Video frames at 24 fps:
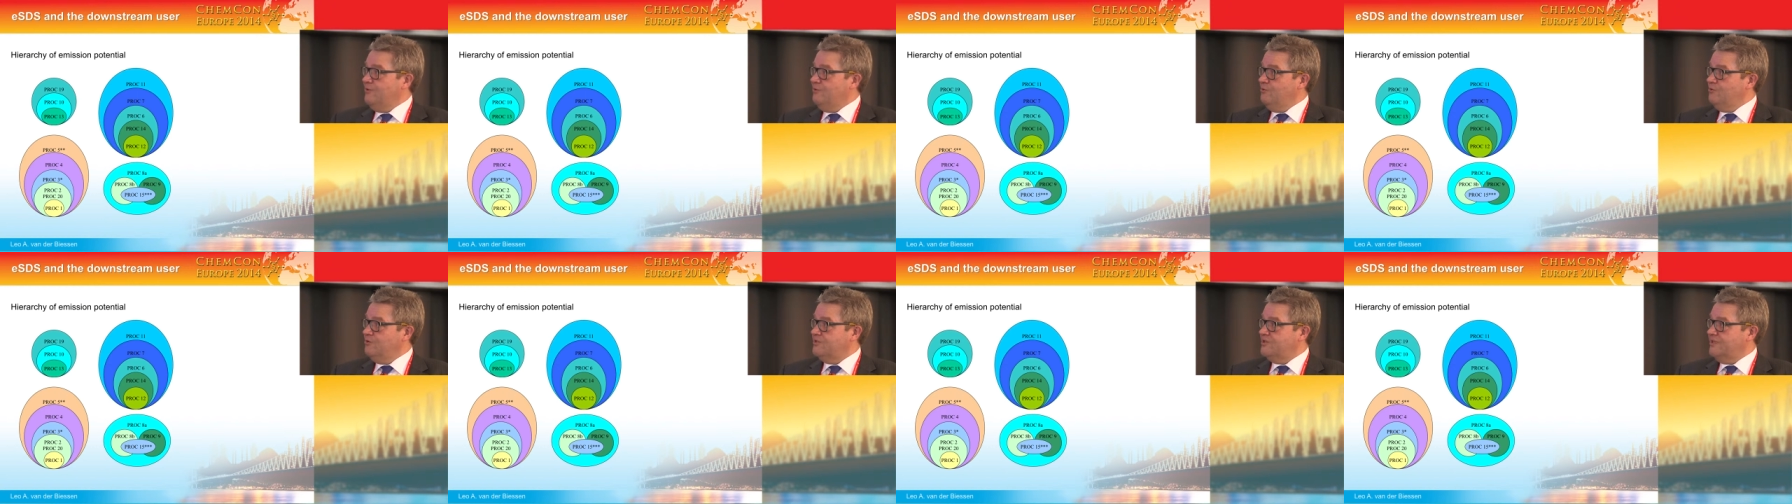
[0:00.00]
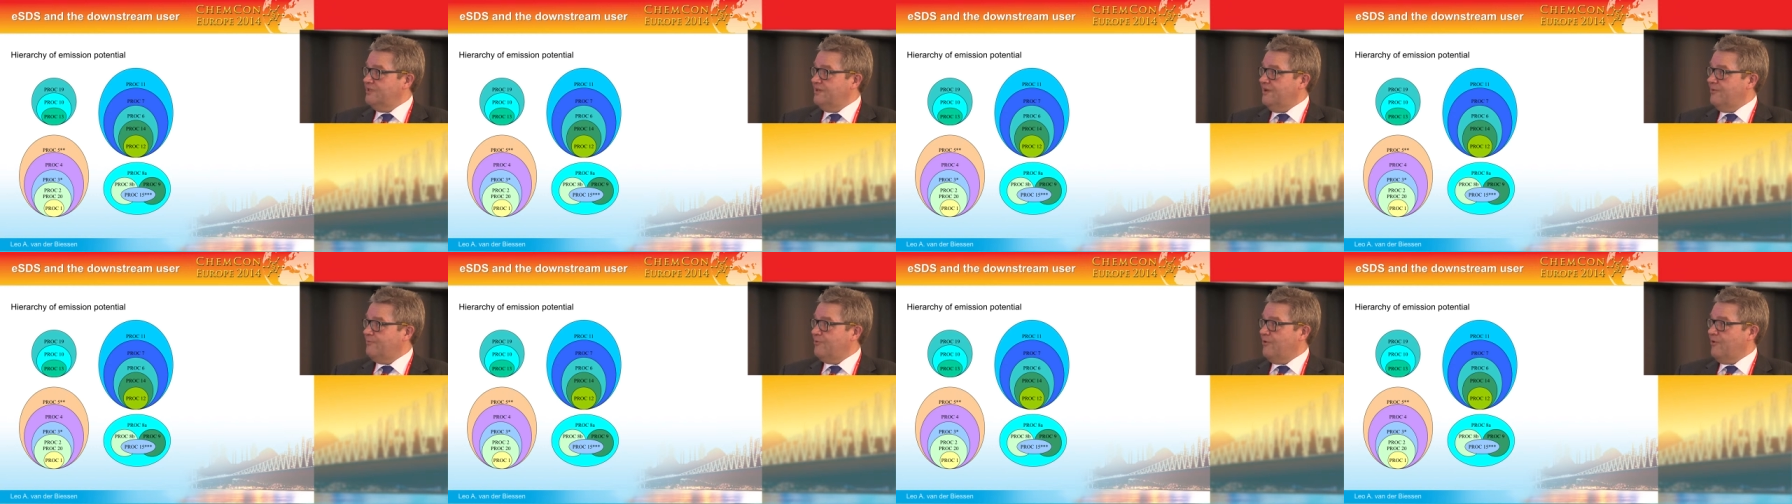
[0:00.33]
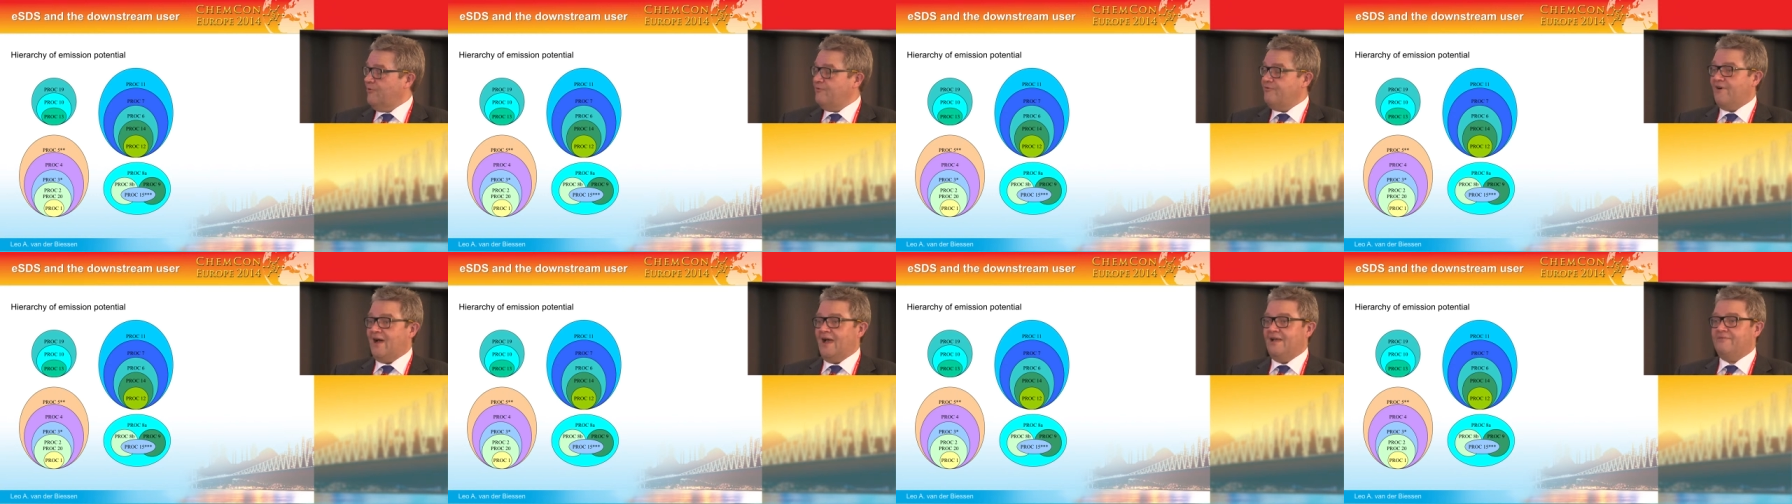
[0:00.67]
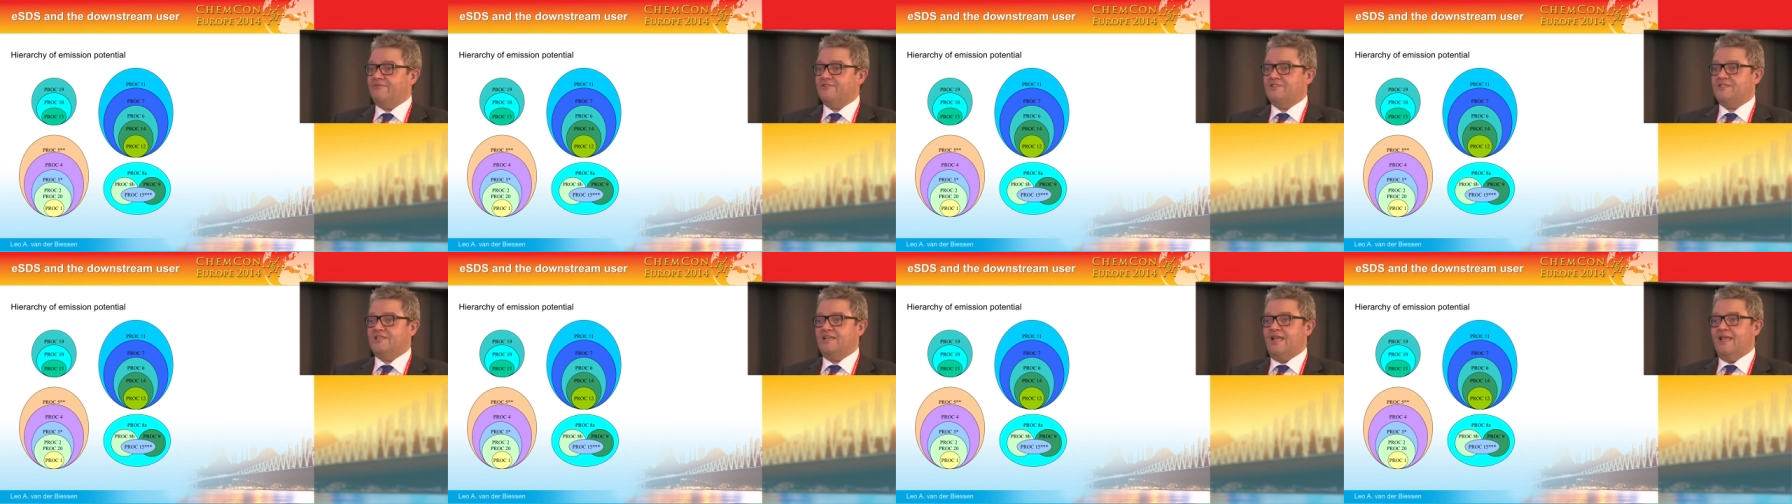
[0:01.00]
use a proc
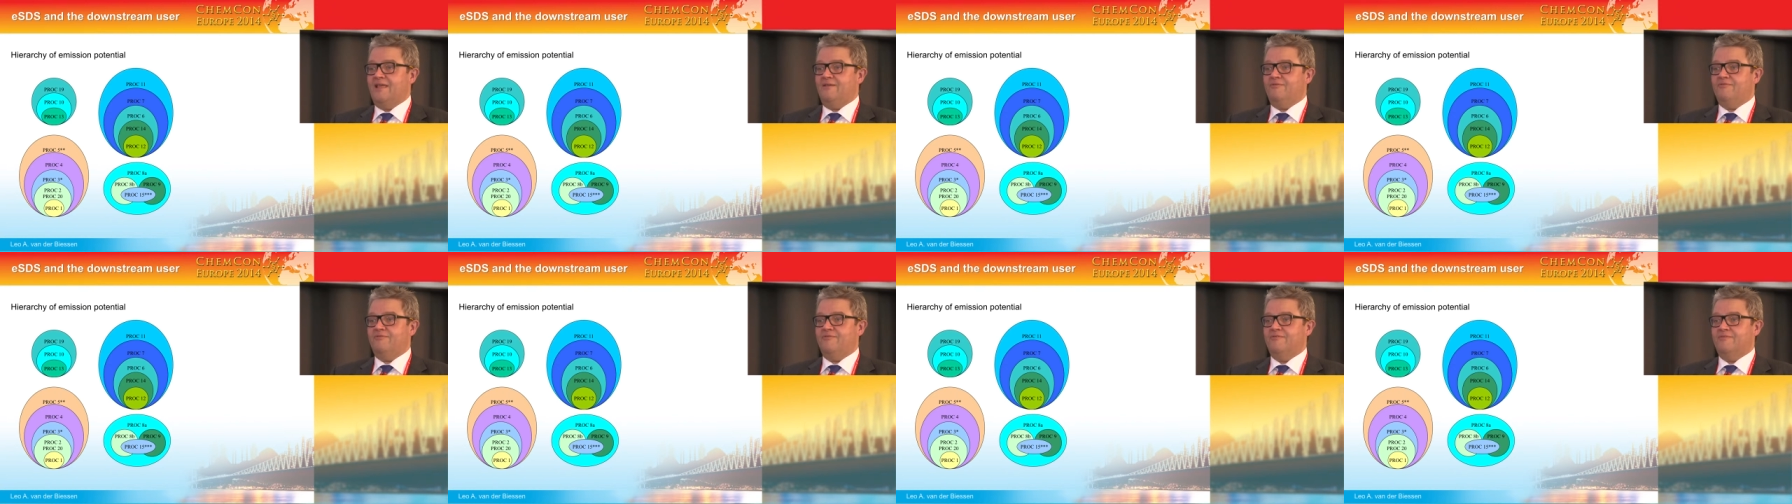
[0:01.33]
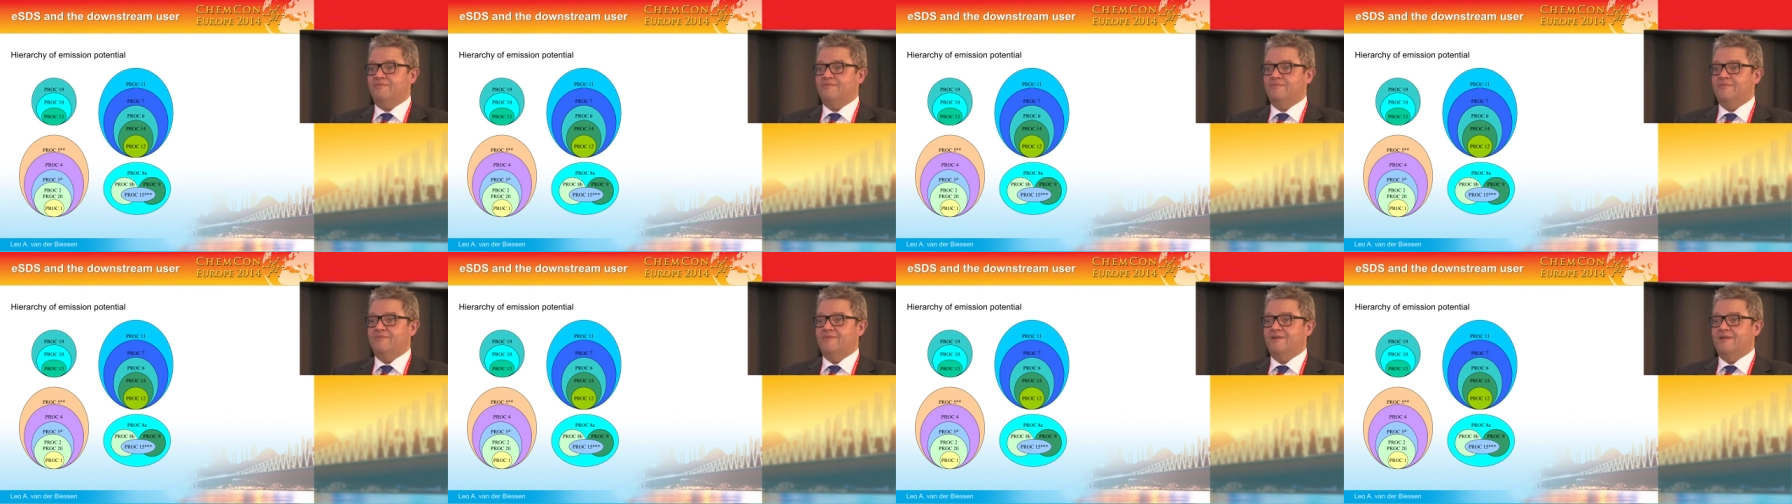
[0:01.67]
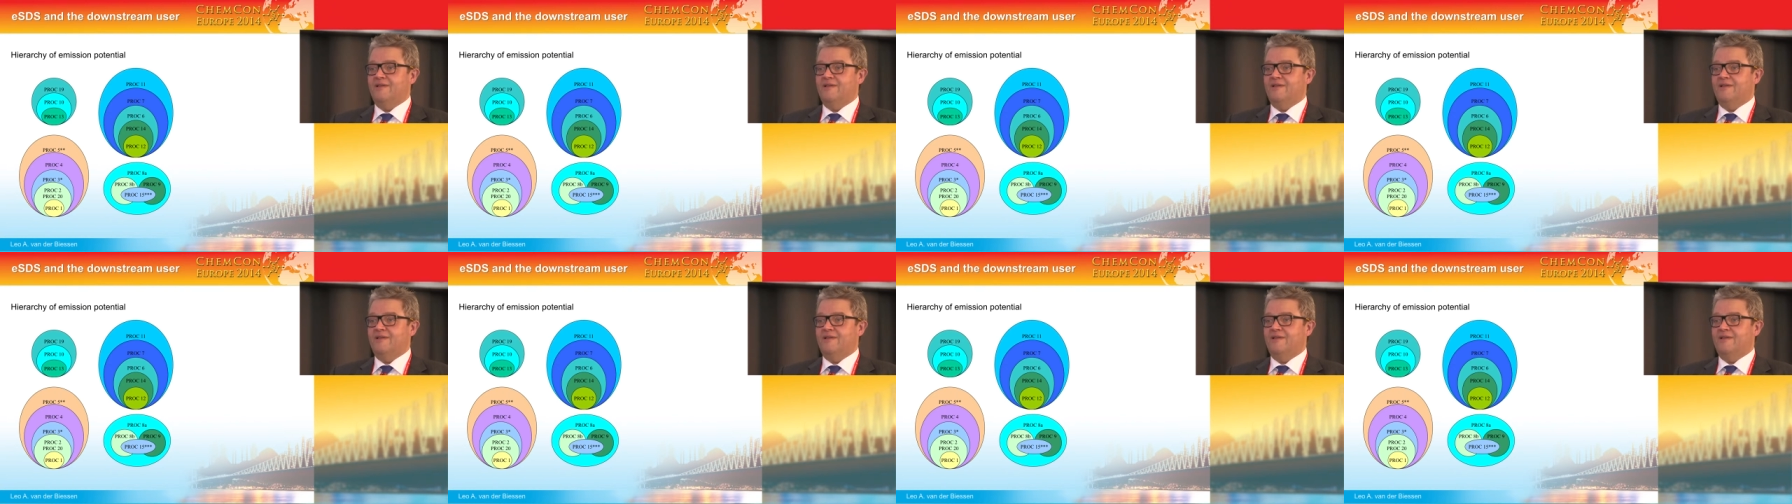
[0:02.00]
5 is safe,